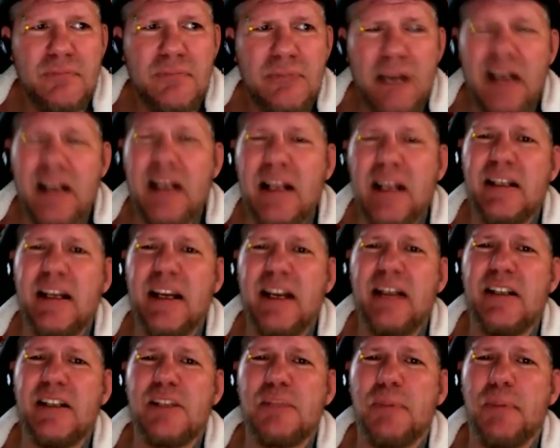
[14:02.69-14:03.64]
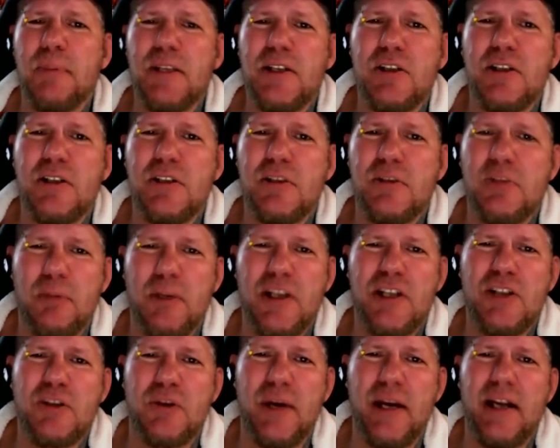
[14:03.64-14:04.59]
I'd like to get into spring
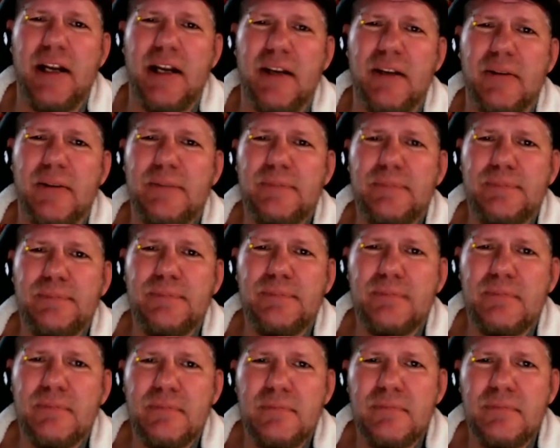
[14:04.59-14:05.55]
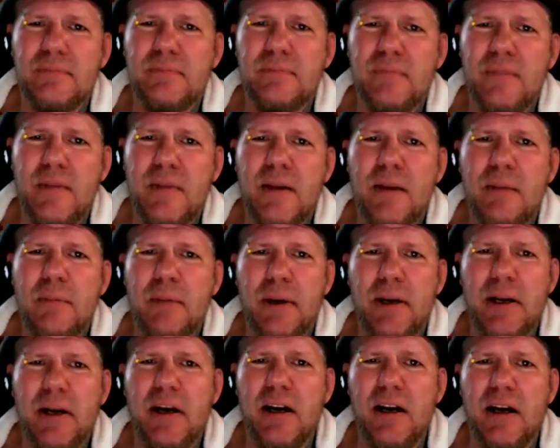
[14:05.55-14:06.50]
training.
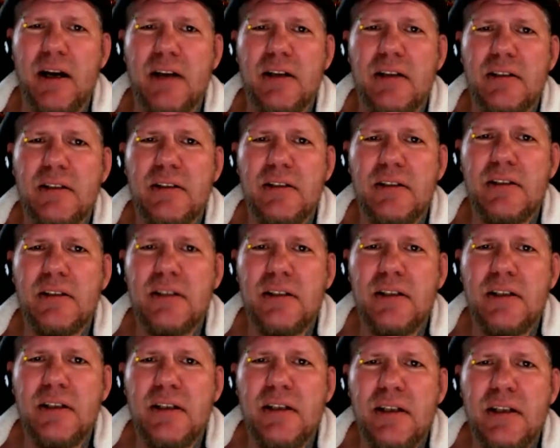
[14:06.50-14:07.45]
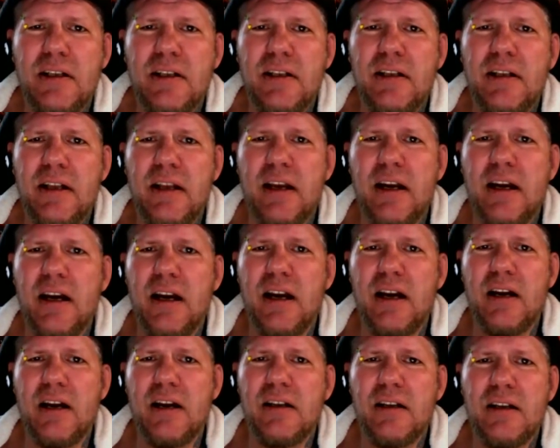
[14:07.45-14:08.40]
But I need
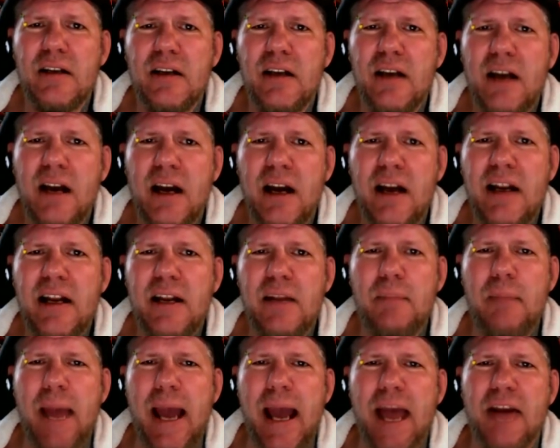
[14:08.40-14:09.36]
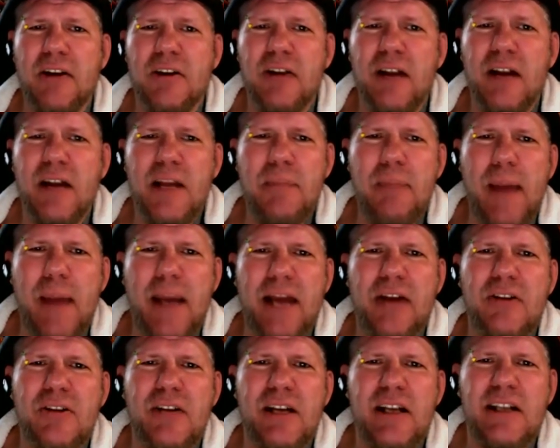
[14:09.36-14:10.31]
a backer. Any
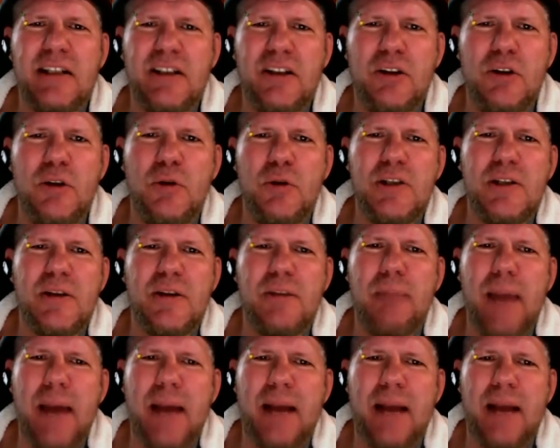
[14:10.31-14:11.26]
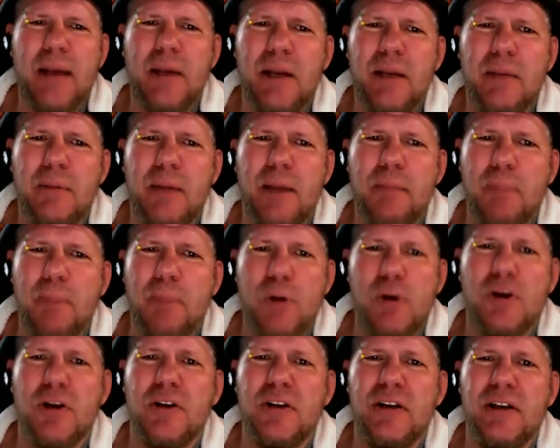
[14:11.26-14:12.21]
backers out there? Who wants to back me in my
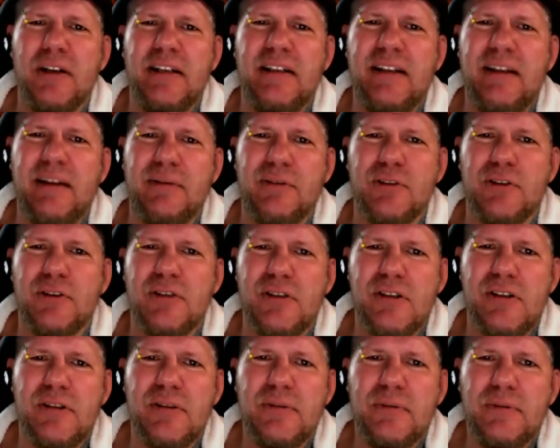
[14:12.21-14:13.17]
poker endeavors?